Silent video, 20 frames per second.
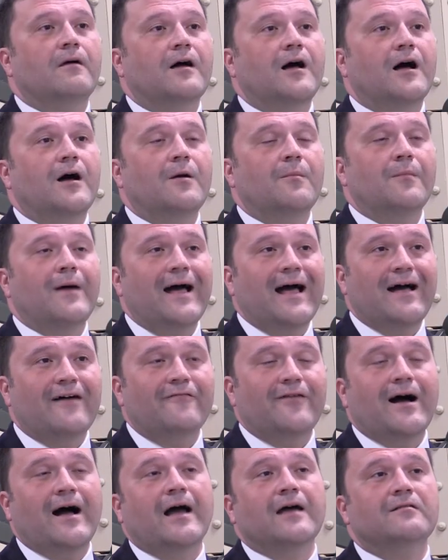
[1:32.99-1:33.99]
um,
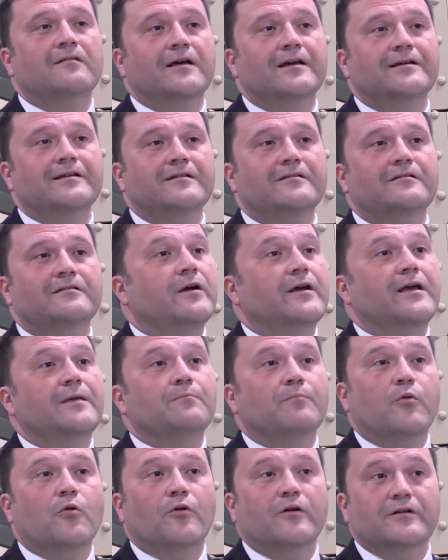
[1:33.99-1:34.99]
have highlighted
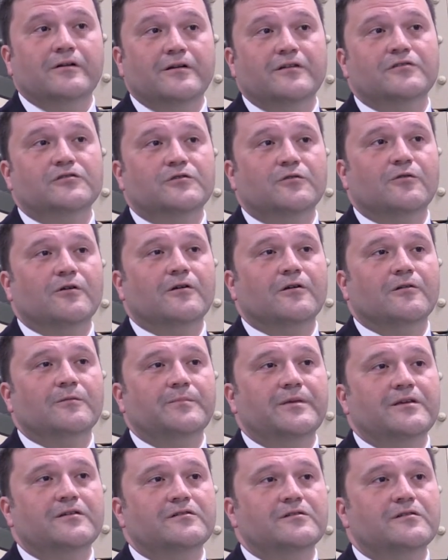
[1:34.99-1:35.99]
important historical
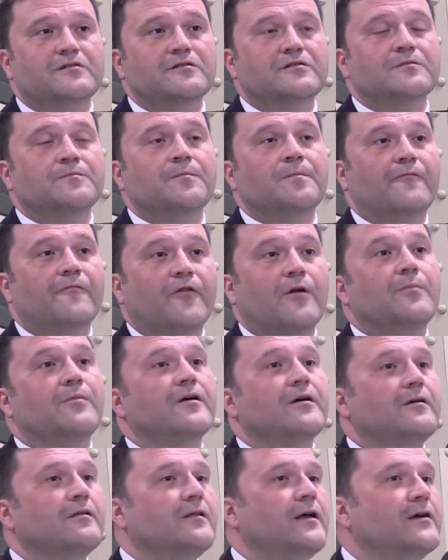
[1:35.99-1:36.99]
pieces from
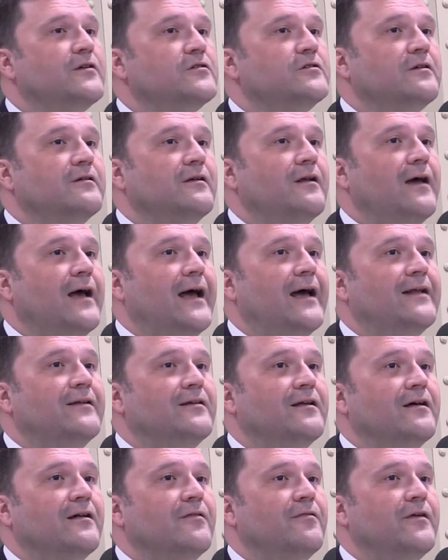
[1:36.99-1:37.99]
the collection,
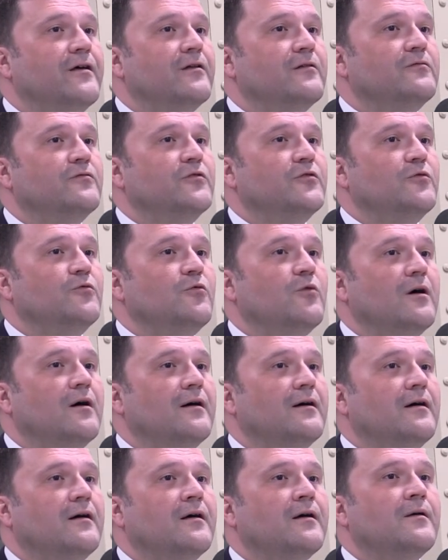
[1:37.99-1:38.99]
and uh, they'll do
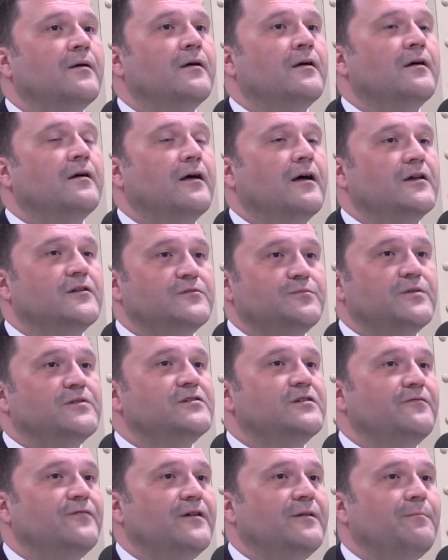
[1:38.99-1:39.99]
uh, a
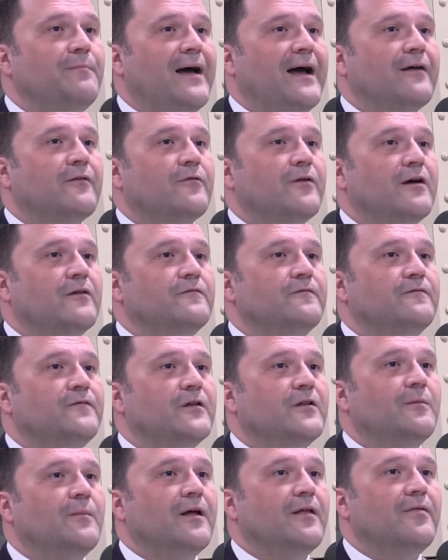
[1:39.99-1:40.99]
specific background
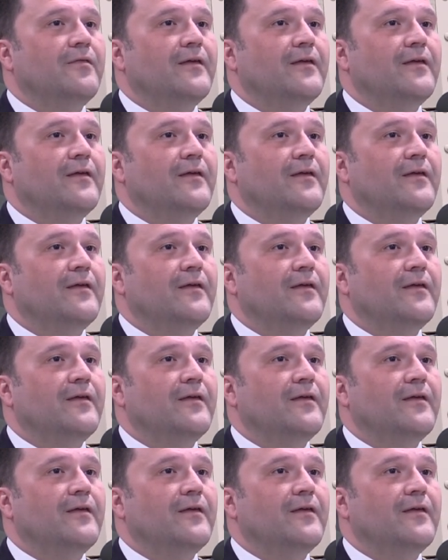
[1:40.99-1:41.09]
film on